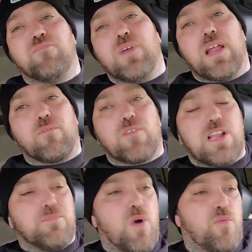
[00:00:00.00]
man,
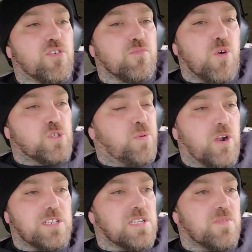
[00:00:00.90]
Rambo, for the most
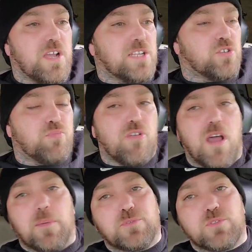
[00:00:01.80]
part, he never had no
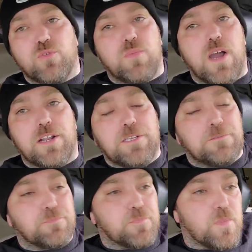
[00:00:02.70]
problems with nobody.
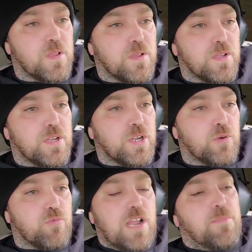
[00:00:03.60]

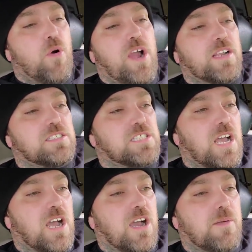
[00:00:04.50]
Rambo had a
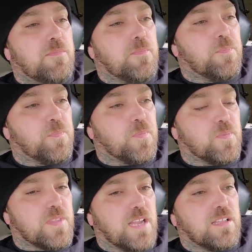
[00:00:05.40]
job
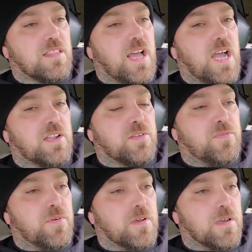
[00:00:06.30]
that a lot
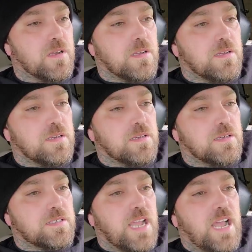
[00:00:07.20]
of
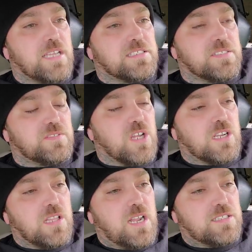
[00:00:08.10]
guys that have
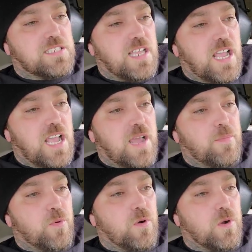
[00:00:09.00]
done a lot of
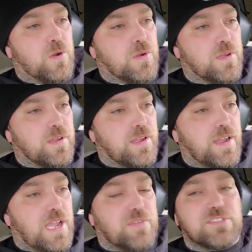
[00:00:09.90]
time or
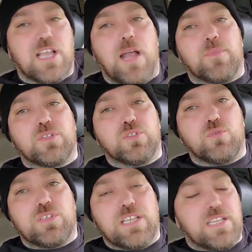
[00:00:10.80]
have time to
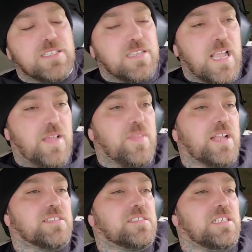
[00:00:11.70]
do get, and
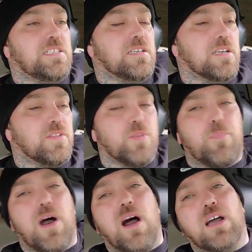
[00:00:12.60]
that is the
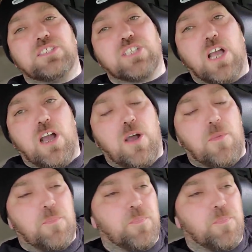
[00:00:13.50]
pod job.